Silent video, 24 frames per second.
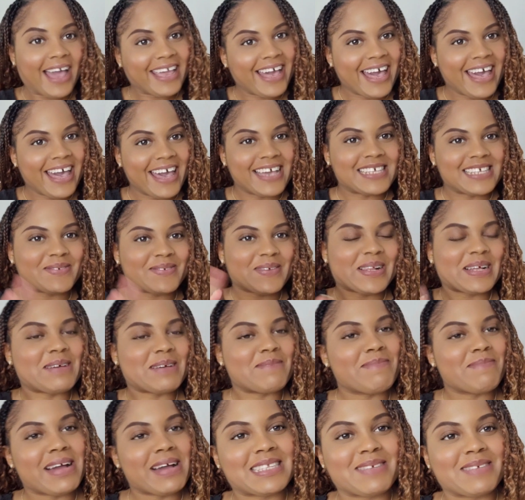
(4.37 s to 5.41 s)
guys welcome
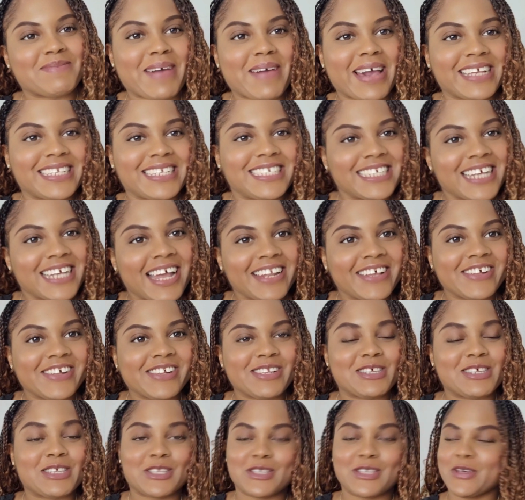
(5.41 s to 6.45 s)
back to my channel
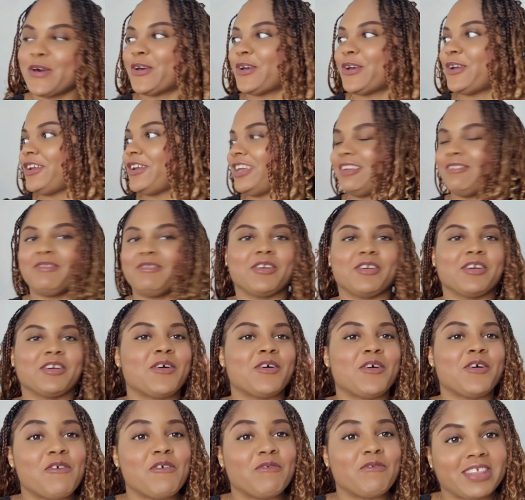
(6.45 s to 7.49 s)
so if you're an
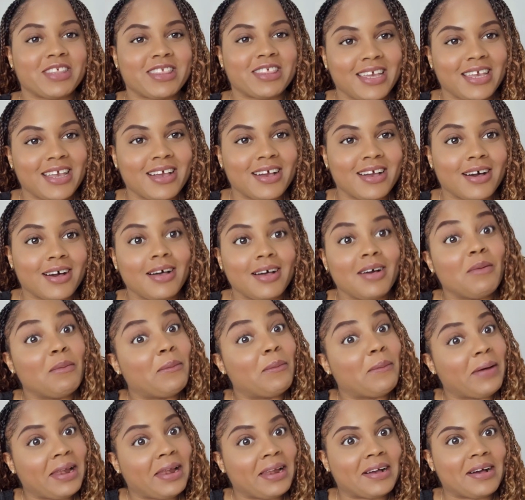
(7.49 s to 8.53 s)
overthinker
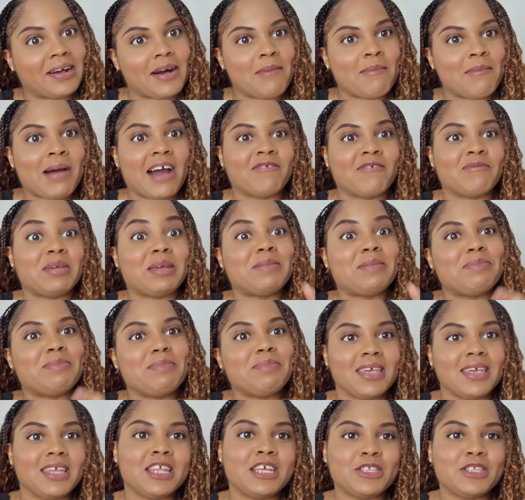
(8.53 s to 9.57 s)
welcome i've been
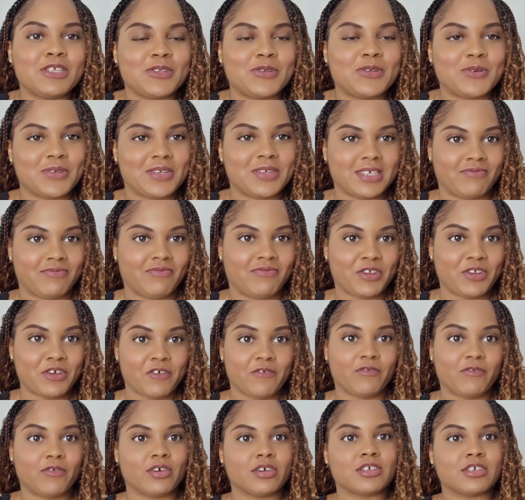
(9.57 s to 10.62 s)
meaning to do this video
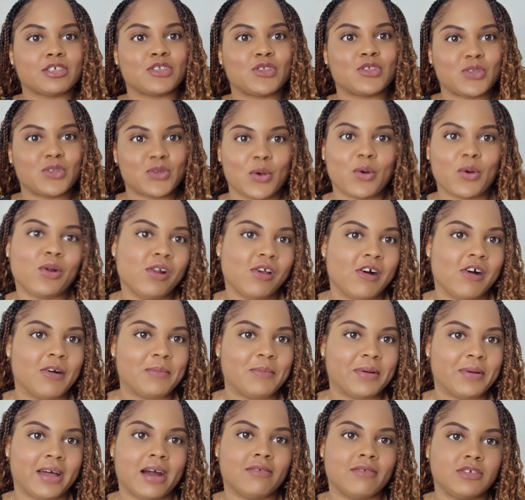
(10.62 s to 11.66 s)
for so long but
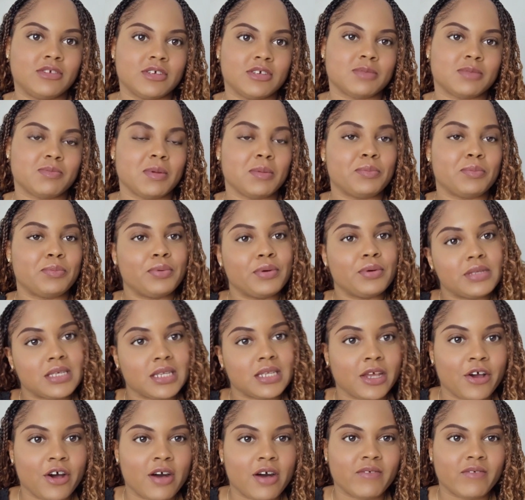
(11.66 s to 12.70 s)
i've just been putting it
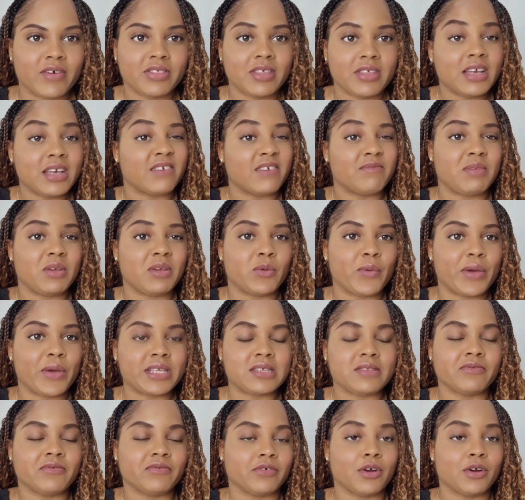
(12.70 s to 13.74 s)
off i think i've been
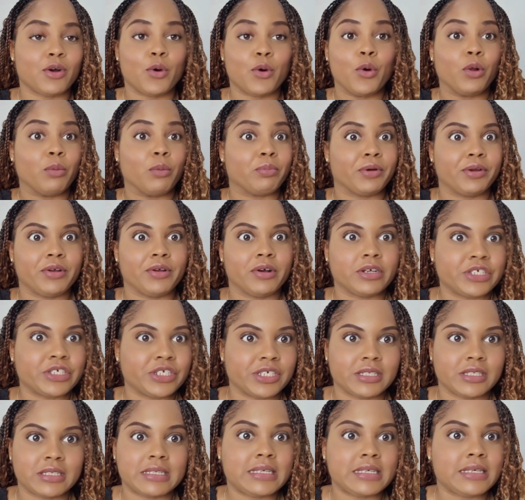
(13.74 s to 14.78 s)
waiting for a whole
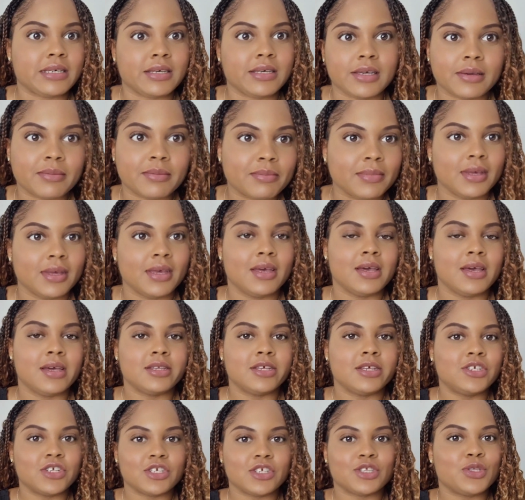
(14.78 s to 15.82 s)
production team to
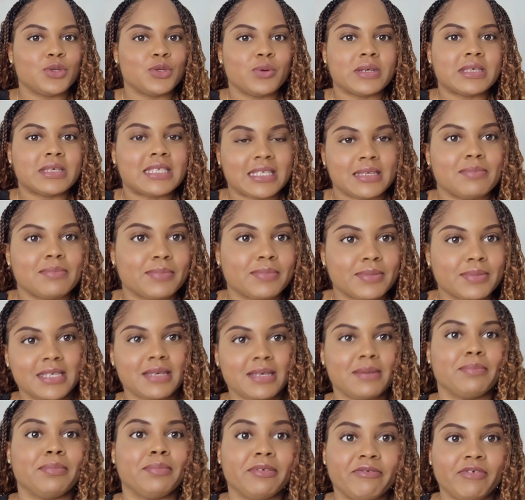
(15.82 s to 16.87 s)
just do a simple
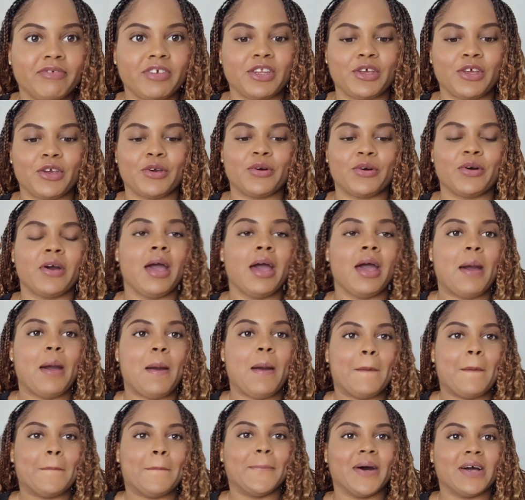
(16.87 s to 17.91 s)
simple video
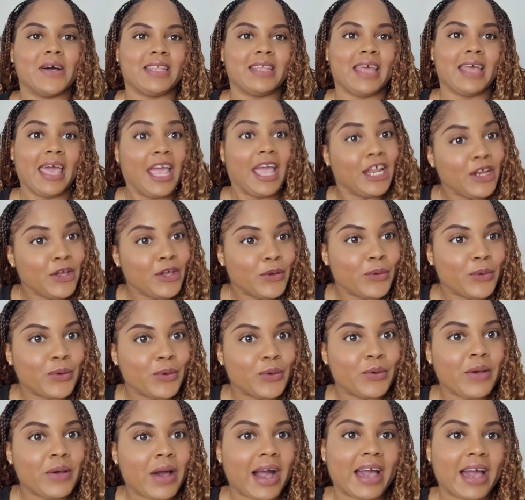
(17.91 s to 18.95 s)
but
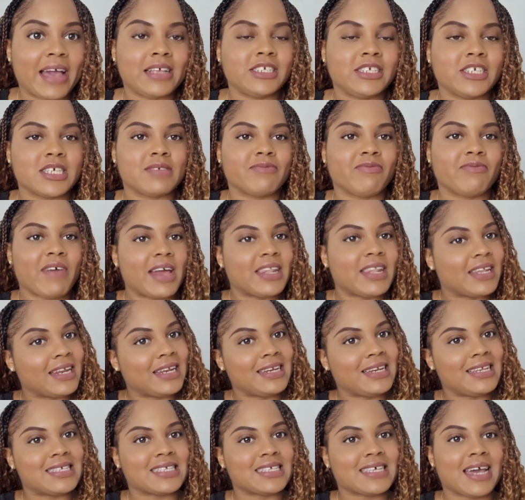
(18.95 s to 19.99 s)
anywho i just finally
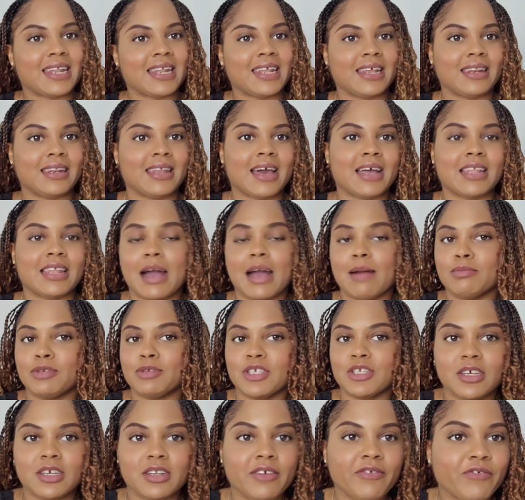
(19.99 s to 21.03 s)
decided that i'm just
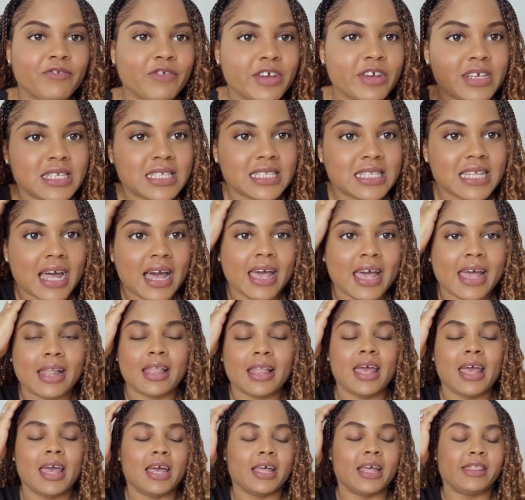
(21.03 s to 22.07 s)
gonna freestyle
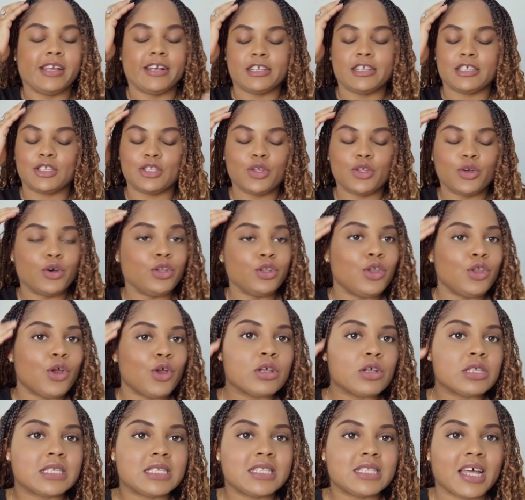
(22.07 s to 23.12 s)
there's no
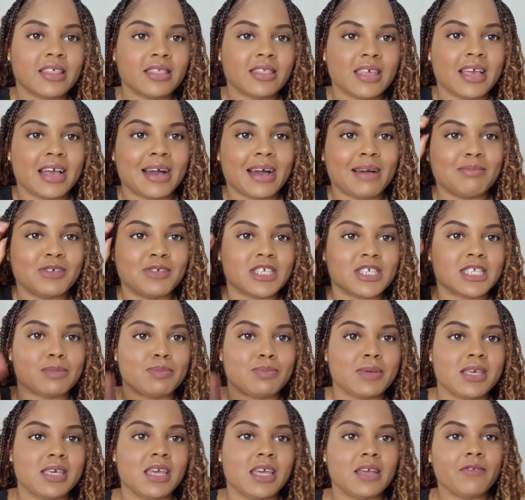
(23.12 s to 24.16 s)
notes nothing i'm just
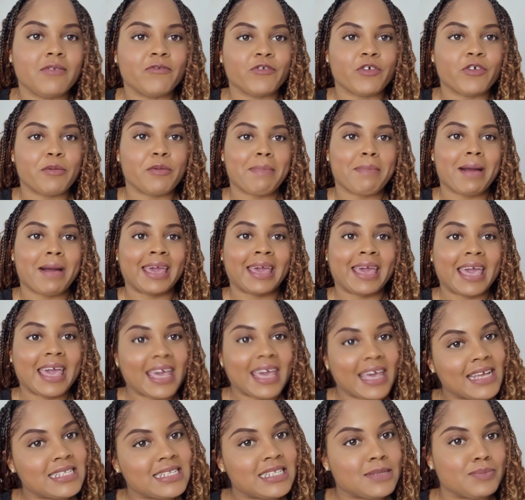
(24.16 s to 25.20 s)
speaking from my
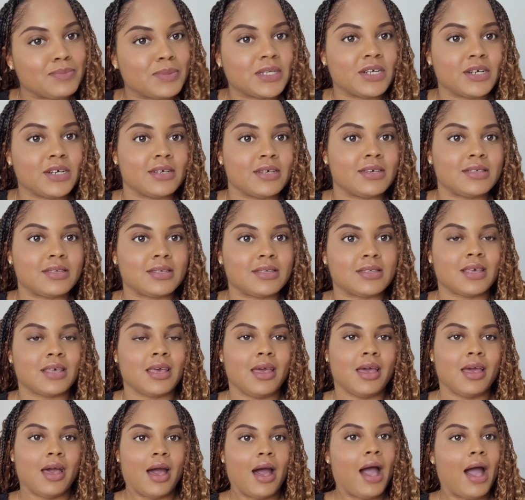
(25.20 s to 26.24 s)
head because
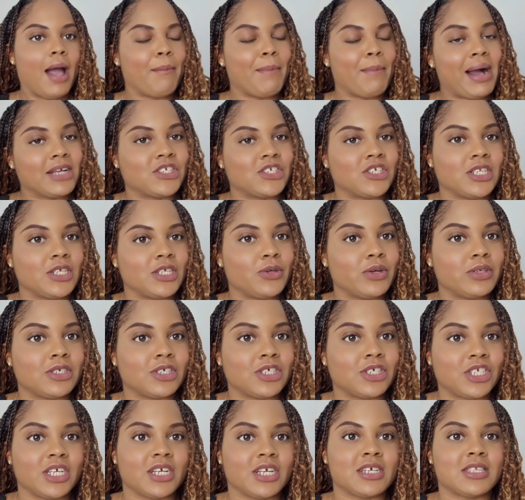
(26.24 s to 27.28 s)
I'm actually going to
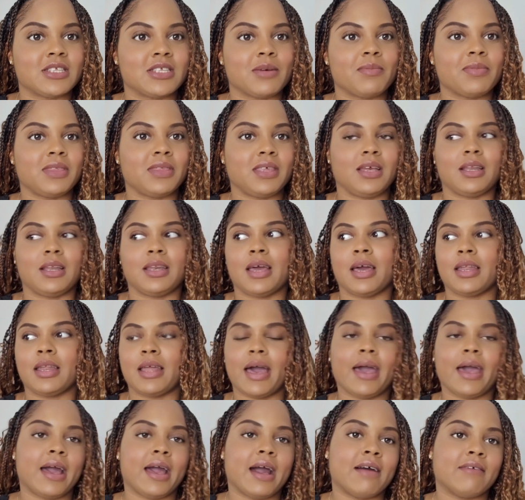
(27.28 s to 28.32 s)
share something that I
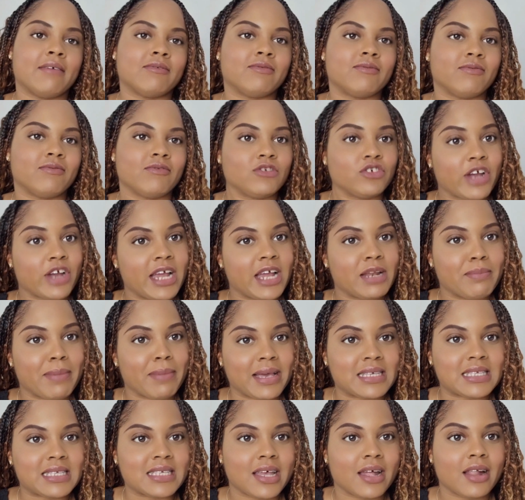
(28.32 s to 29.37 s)
have tried
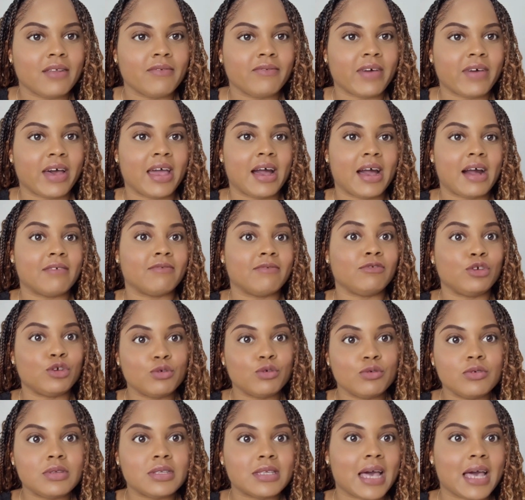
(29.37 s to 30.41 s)
myself, I have
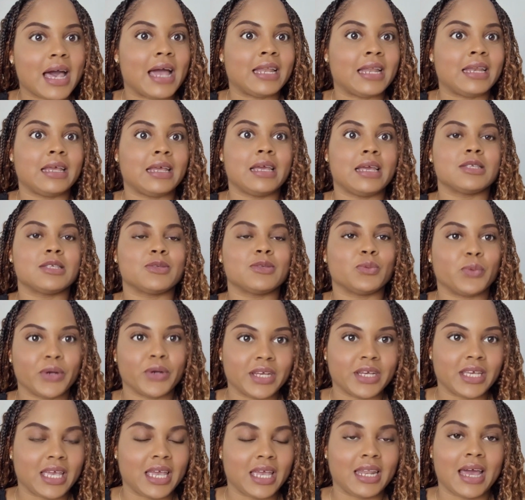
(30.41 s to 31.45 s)
used, and it's working.